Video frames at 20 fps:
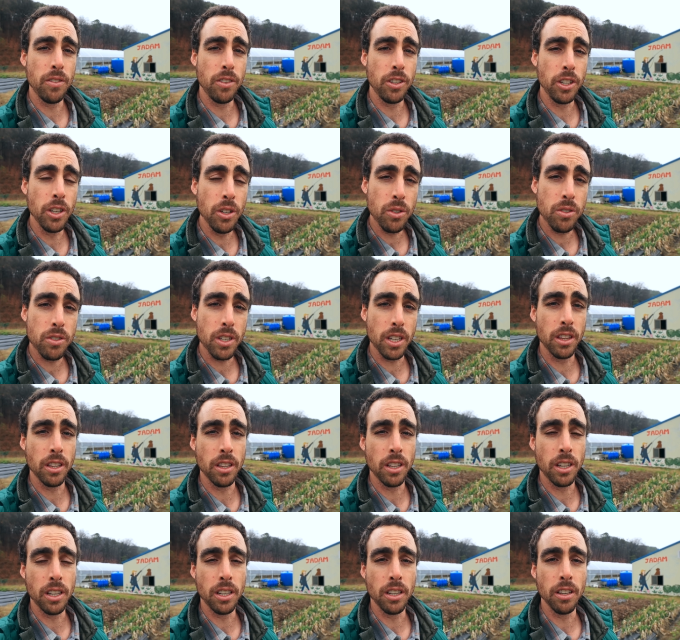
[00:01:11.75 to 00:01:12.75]
use
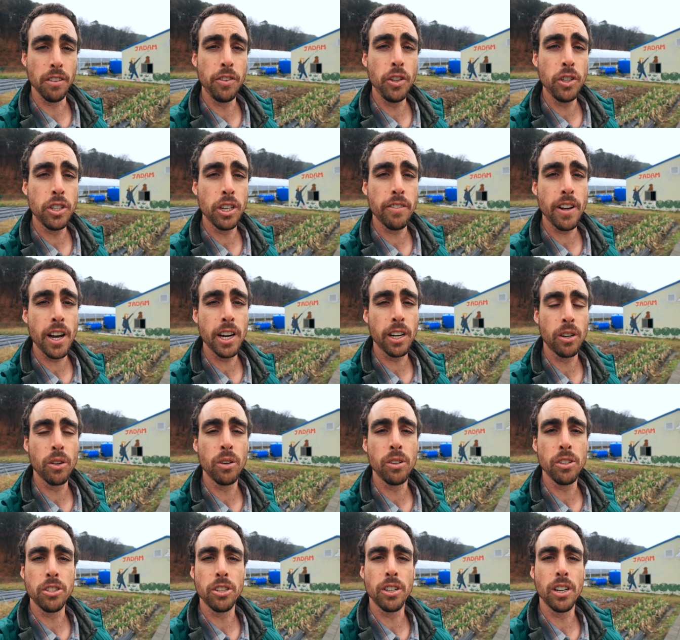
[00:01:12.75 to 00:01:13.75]
in, in the future of
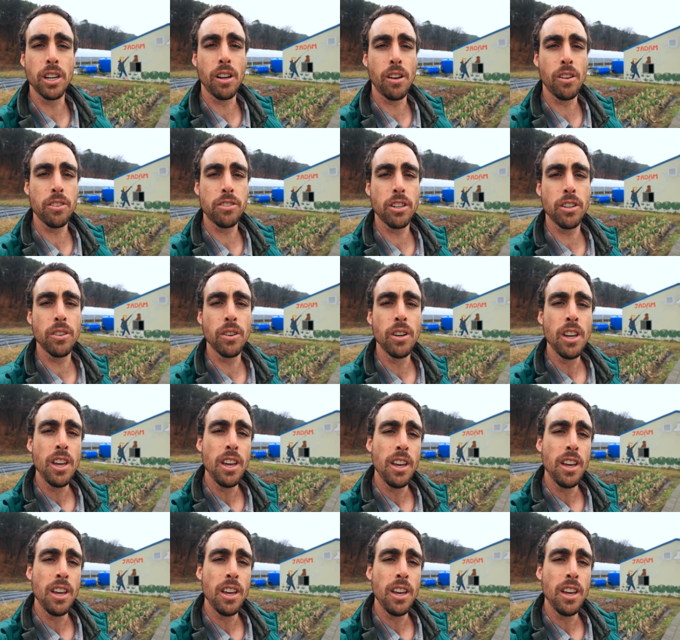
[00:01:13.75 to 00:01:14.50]
agriculture and also